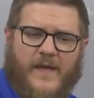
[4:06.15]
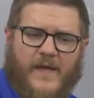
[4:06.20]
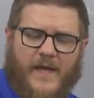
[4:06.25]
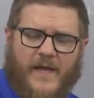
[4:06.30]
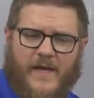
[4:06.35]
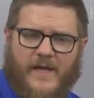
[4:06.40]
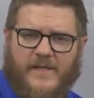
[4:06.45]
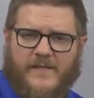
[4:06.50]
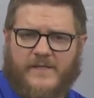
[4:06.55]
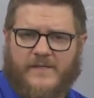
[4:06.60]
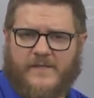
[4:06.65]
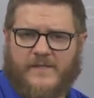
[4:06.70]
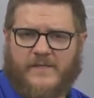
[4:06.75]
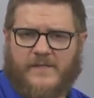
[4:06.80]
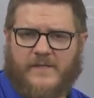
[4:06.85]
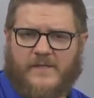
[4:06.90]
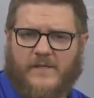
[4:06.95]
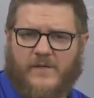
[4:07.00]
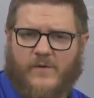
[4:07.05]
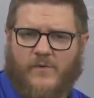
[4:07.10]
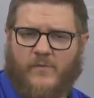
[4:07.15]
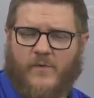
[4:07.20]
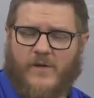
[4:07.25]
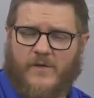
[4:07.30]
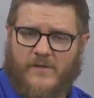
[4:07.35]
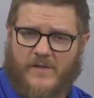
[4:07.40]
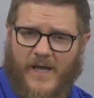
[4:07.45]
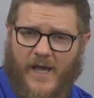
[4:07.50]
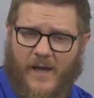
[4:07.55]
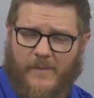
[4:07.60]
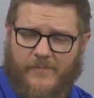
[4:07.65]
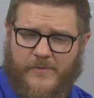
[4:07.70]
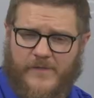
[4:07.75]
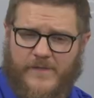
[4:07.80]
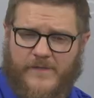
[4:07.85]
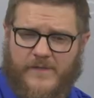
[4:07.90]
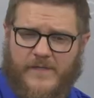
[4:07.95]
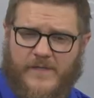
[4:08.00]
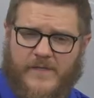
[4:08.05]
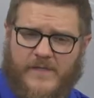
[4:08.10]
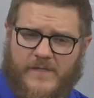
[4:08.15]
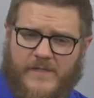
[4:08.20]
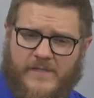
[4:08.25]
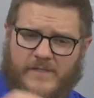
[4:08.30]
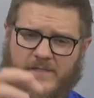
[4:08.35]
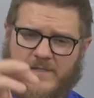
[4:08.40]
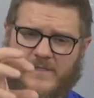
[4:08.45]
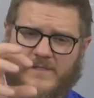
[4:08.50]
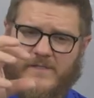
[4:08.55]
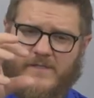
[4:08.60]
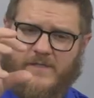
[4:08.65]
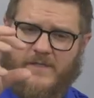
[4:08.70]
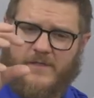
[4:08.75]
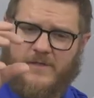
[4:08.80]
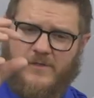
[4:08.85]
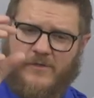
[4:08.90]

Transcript: And what'll happen is